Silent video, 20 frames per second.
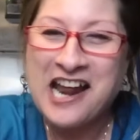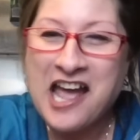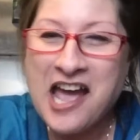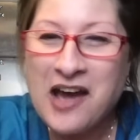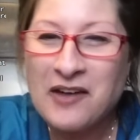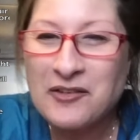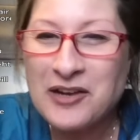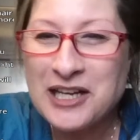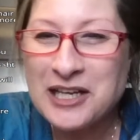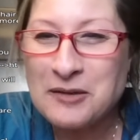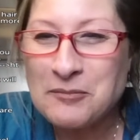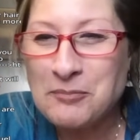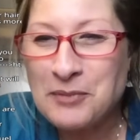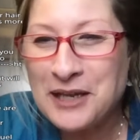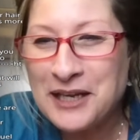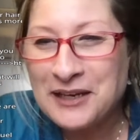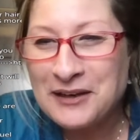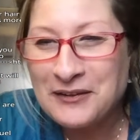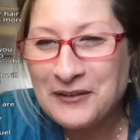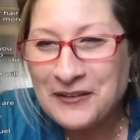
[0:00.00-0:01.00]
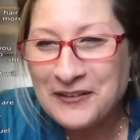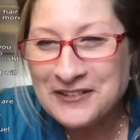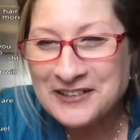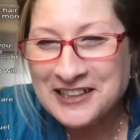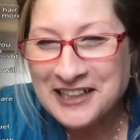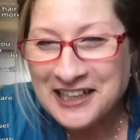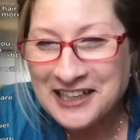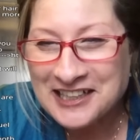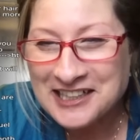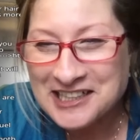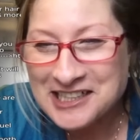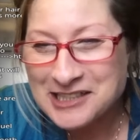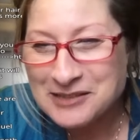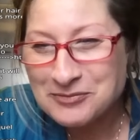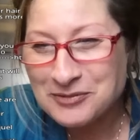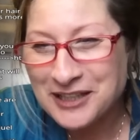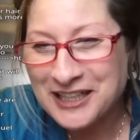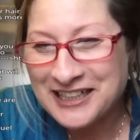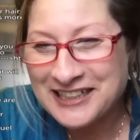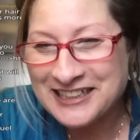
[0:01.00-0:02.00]
We could be here all night
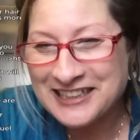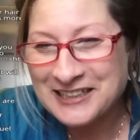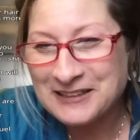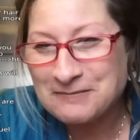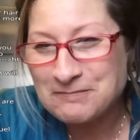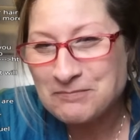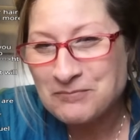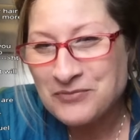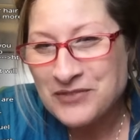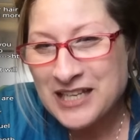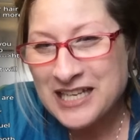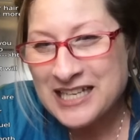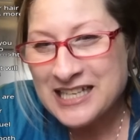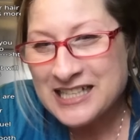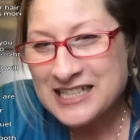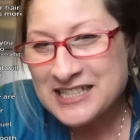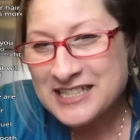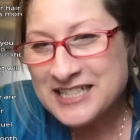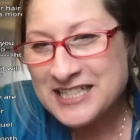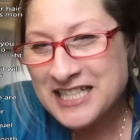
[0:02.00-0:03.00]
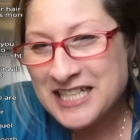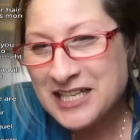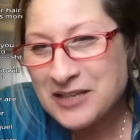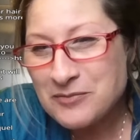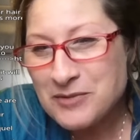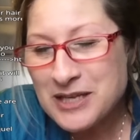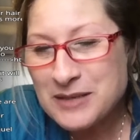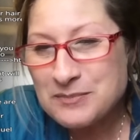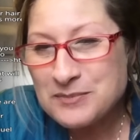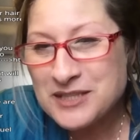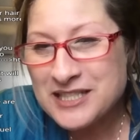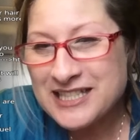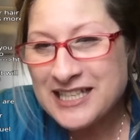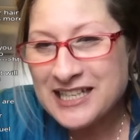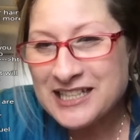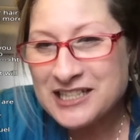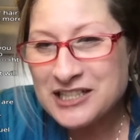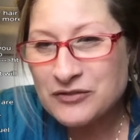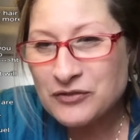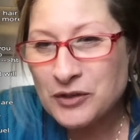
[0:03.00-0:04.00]
explaining it. CMM
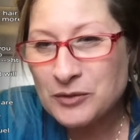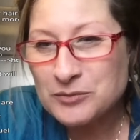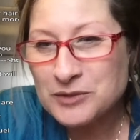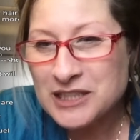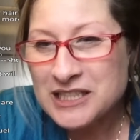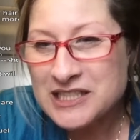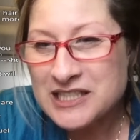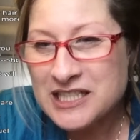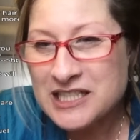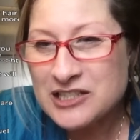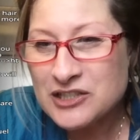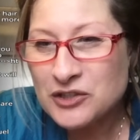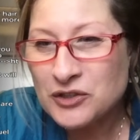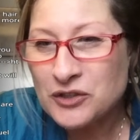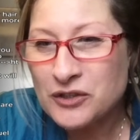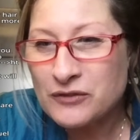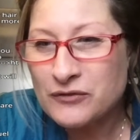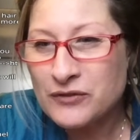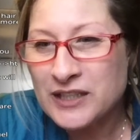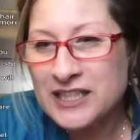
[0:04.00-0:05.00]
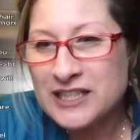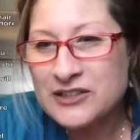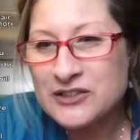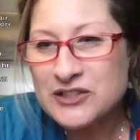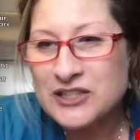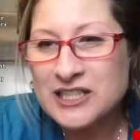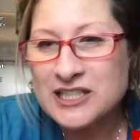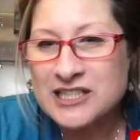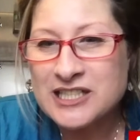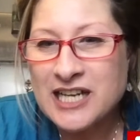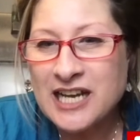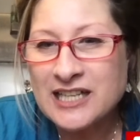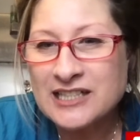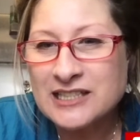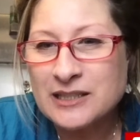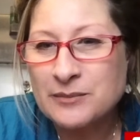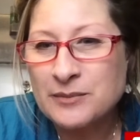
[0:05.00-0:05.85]
says, from listening to your videos and chats, I'm